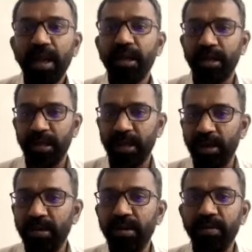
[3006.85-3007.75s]

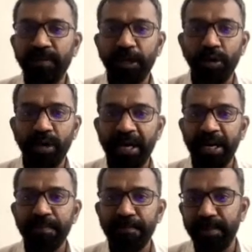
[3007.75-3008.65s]
We don't end
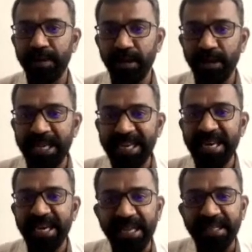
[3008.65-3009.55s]
up
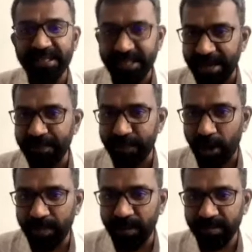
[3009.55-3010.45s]
recreating the same
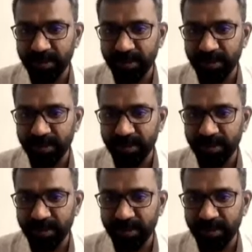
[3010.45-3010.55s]
problem.